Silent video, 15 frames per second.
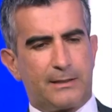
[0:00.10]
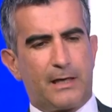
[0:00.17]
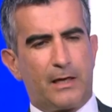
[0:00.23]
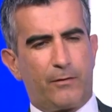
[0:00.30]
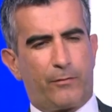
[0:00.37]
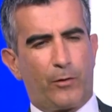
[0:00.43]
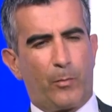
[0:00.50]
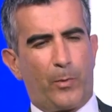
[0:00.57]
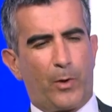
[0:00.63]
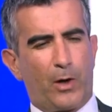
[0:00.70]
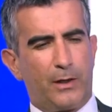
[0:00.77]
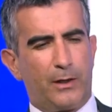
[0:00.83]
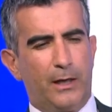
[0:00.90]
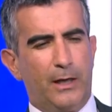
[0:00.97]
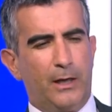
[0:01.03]
style of football,
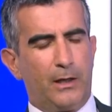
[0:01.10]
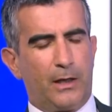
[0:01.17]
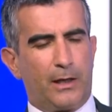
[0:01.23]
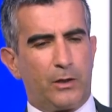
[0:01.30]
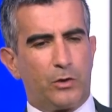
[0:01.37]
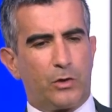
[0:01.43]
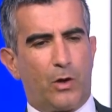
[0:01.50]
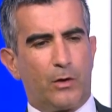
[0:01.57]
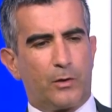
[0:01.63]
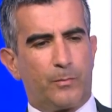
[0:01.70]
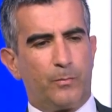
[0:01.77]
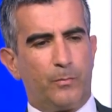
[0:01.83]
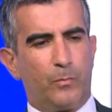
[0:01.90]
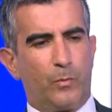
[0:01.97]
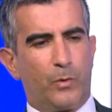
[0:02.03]
and like you talked
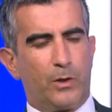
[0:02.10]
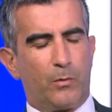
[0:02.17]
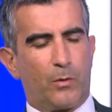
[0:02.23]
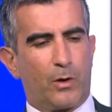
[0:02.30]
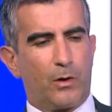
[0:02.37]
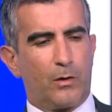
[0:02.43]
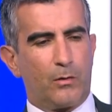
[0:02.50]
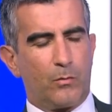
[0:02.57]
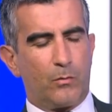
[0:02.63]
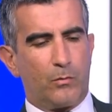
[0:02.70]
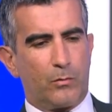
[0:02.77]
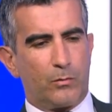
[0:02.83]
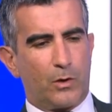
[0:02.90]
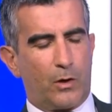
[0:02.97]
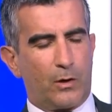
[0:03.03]
when you were
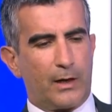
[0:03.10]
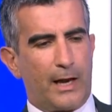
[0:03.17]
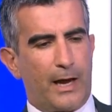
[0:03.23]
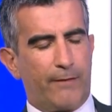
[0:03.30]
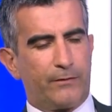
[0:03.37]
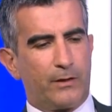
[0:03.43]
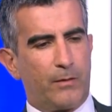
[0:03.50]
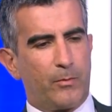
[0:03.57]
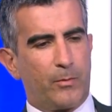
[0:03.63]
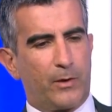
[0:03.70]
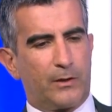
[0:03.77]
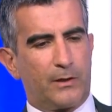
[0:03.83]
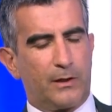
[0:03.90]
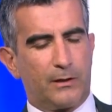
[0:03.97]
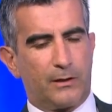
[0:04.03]
talking at halftime
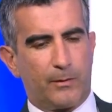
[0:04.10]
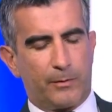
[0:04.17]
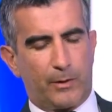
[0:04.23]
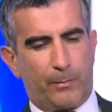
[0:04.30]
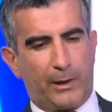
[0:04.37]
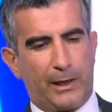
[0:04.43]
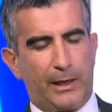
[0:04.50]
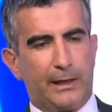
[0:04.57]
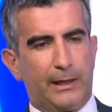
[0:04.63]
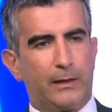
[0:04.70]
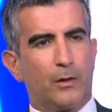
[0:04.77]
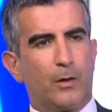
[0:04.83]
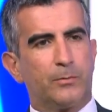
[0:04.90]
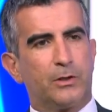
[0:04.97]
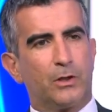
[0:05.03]
about the play
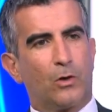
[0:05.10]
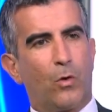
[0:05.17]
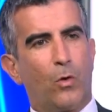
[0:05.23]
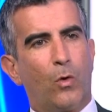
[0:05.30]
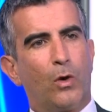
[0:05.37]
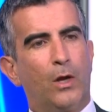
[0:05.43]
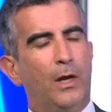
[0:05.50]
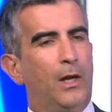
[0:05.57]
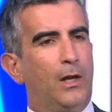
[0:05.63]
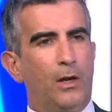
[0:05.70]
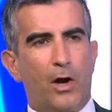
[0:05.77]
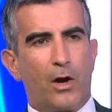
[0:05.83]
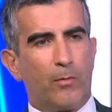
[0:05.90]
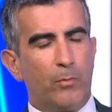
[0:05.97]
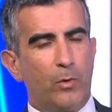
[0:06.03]
leading up to the goal, a
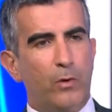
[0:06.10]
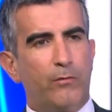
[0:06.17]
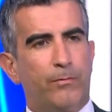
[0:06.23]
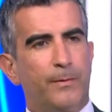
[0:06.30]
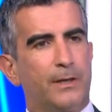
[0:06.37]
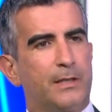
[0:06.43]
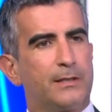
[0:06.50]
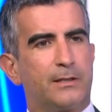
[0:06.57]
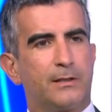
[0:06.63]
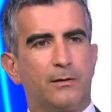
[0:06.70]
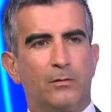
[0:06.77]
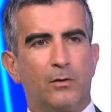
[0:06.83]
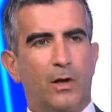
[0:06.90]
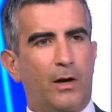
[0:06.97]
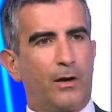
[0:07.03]
lot of movement,
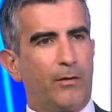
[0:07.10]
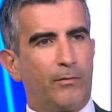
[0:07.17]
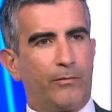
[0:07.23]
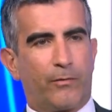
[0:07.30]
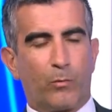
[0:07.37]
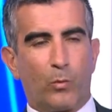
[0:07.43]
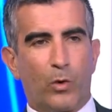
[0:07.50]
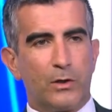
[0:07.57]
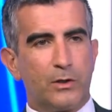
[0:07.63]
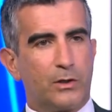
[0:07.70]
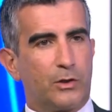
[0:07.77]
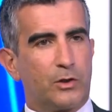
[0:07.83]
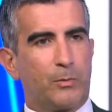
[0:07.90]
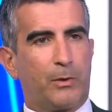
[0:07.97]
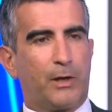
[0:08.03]
a lot of
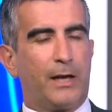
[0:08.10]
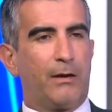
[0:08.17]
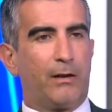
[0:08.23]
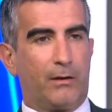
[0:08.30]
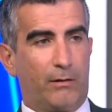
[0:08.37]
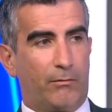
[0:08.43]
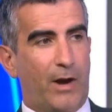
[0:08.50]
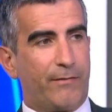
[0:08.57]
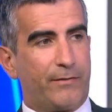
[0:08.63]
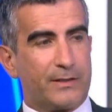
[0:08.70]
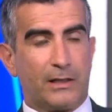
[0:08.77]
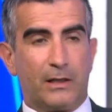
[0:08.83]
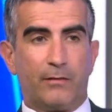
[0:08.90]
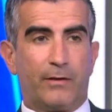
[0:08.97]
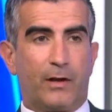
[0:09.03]
one-touch play. Rafa
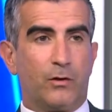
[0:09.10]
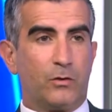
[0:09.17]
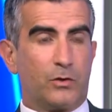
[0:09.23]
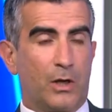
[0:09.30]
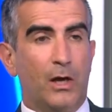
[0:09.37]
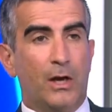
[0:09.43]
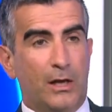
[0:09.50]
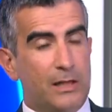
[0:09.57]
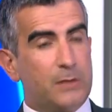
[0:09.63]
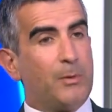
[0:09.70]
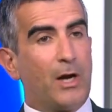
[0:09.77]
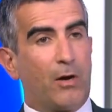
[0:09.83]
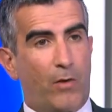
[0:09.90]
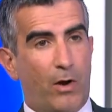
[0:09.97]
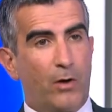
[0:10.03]
Silva, he's been
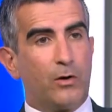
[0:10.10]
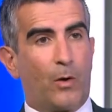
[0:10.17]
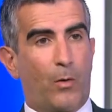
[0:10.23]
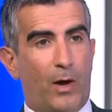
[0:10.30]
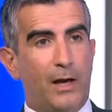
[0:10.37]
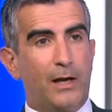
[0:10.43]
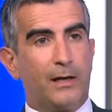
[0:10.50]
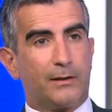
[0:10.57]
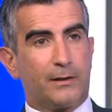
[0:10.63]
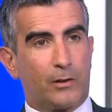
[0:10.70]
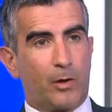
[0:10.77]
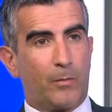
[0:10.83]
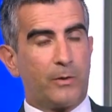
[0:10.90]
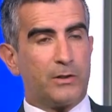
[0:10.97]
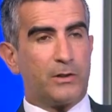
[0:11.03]
around a while at the club.